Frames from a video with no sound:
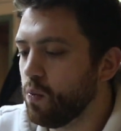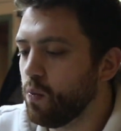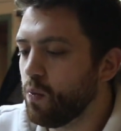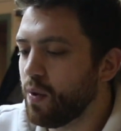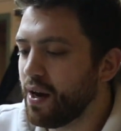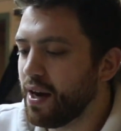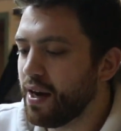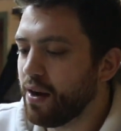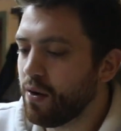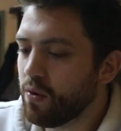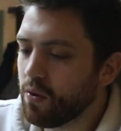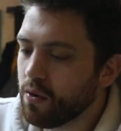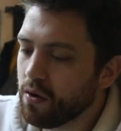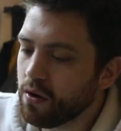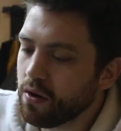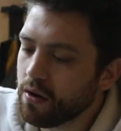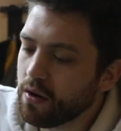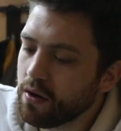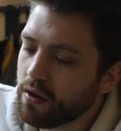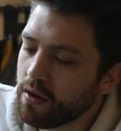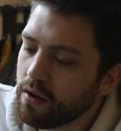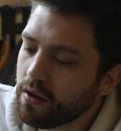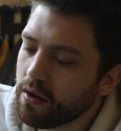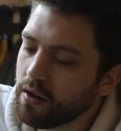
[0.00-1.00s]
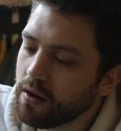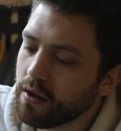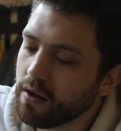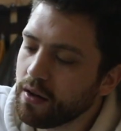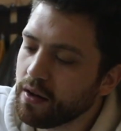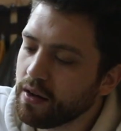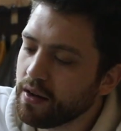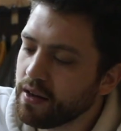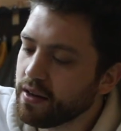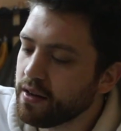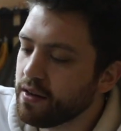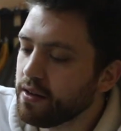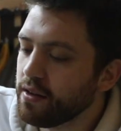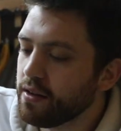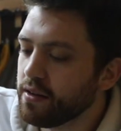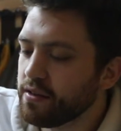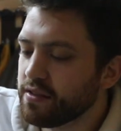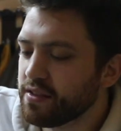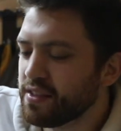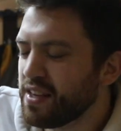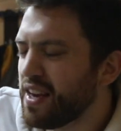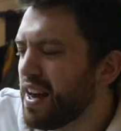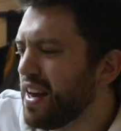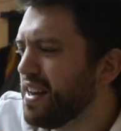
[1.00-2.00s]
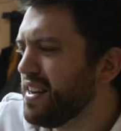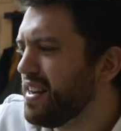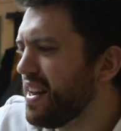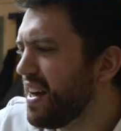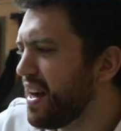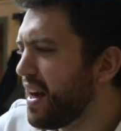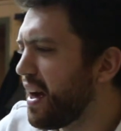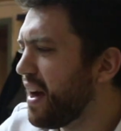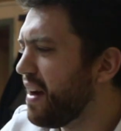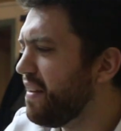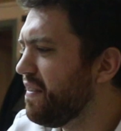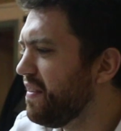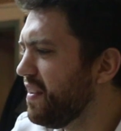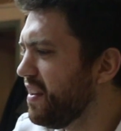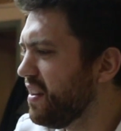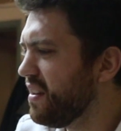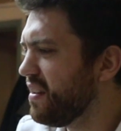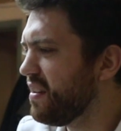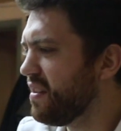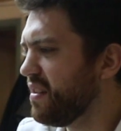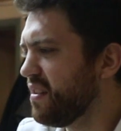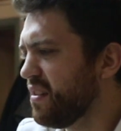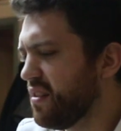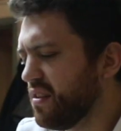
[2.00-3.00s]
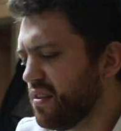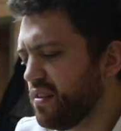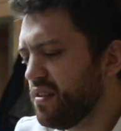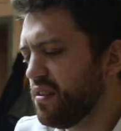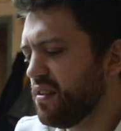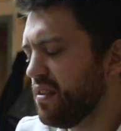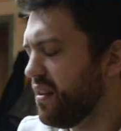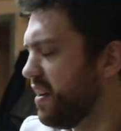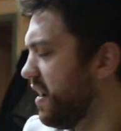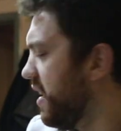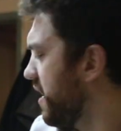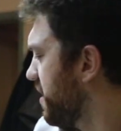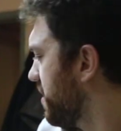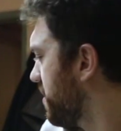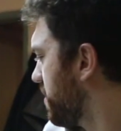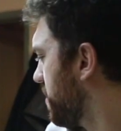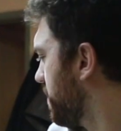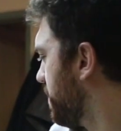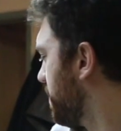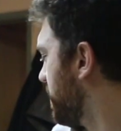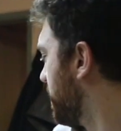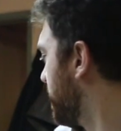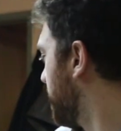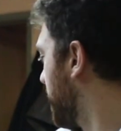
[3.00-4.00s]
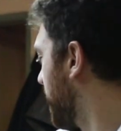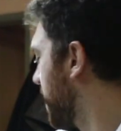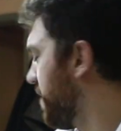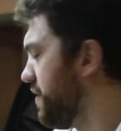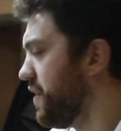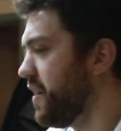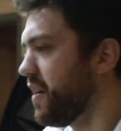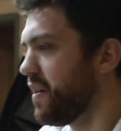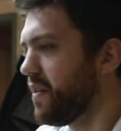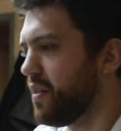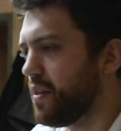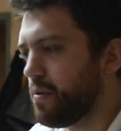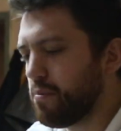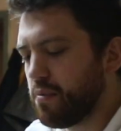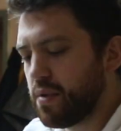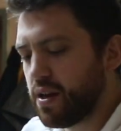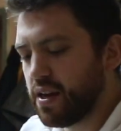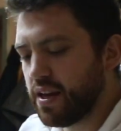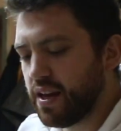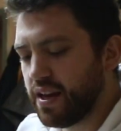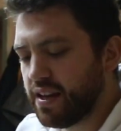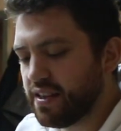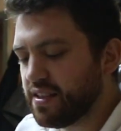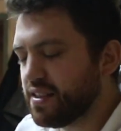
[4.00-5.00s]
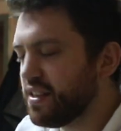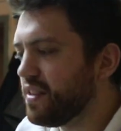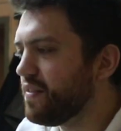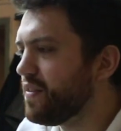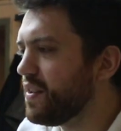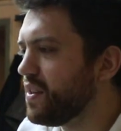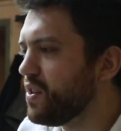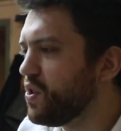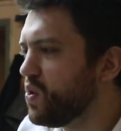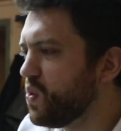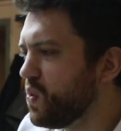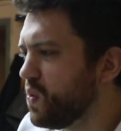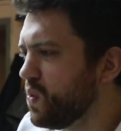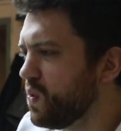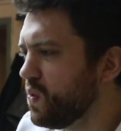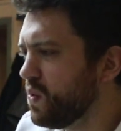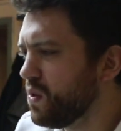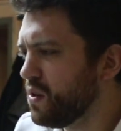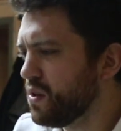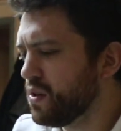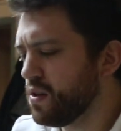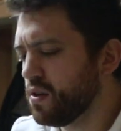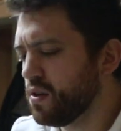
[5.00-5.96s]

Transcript: Wow. It's kinda heavy. I don't know if it's heavier than my A7 II.